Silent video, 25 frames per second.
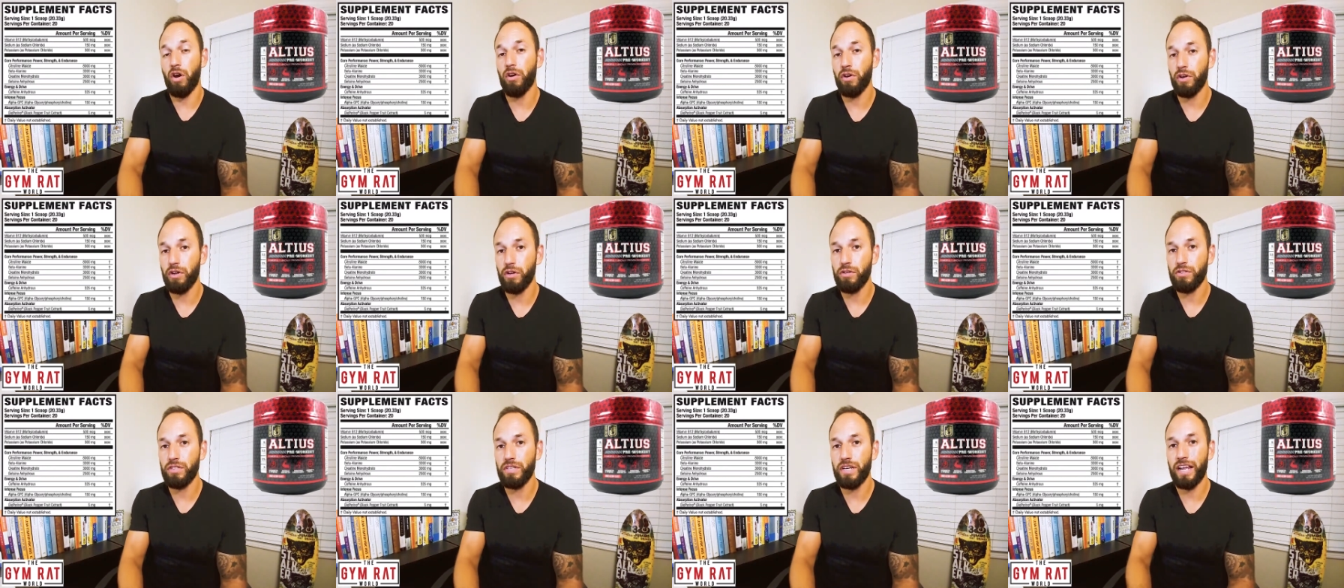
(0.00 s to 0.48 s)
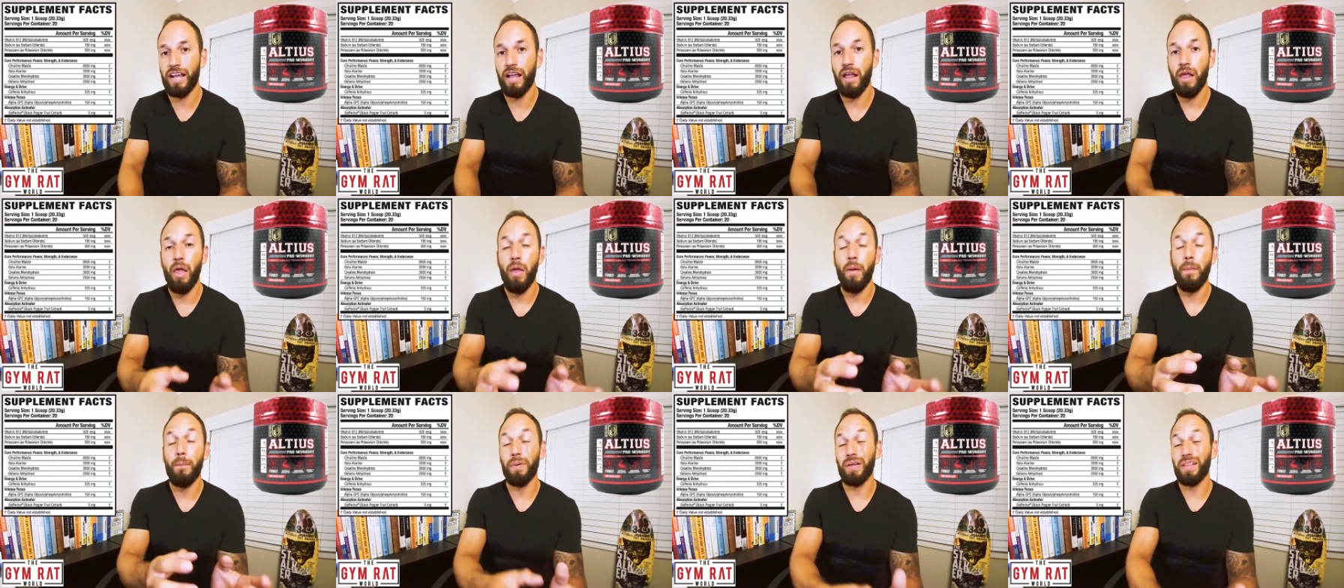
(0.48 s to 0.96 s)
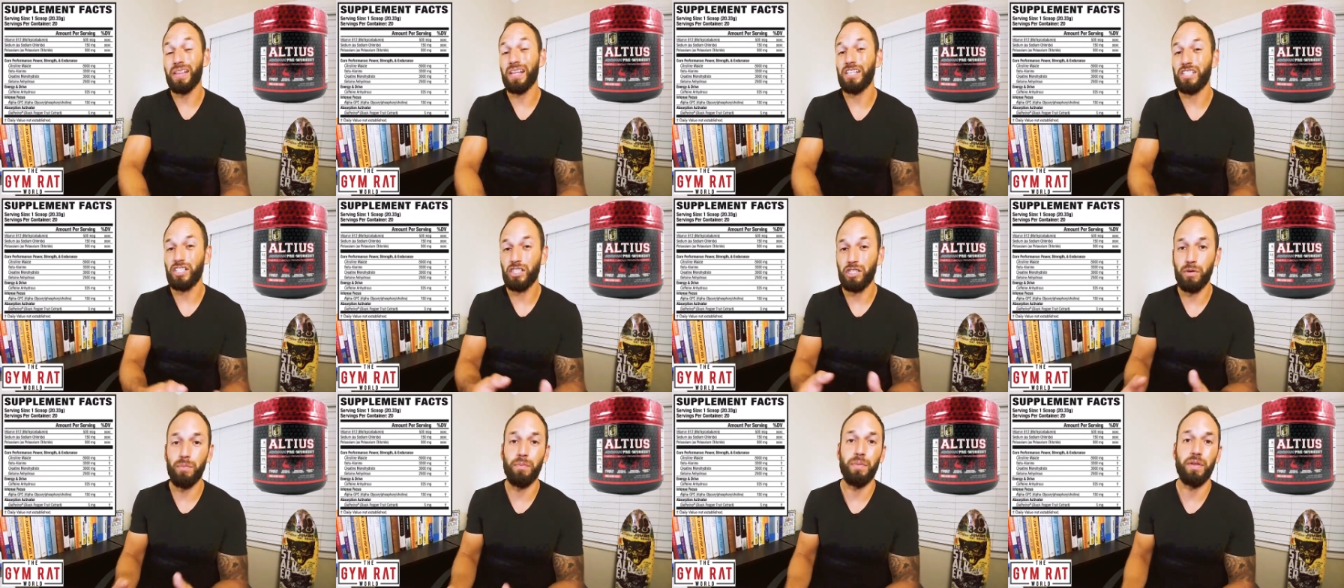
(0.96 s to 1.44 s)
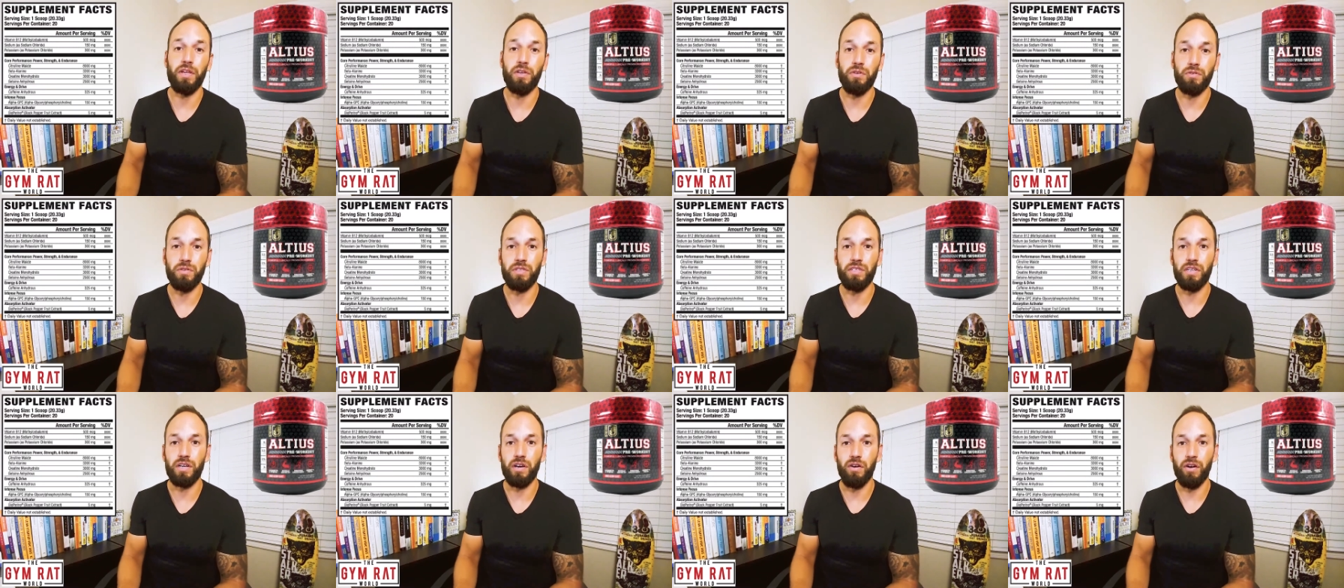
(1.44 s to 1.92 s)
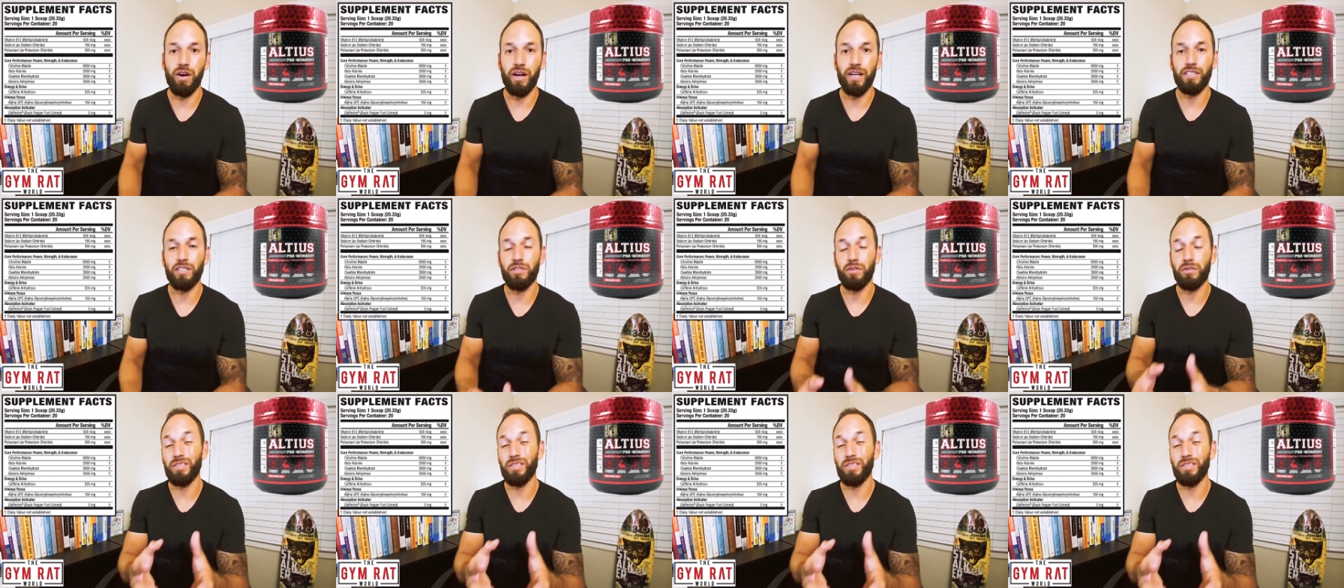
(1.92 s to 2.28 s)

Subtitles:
aren't using, but they should be using, all right?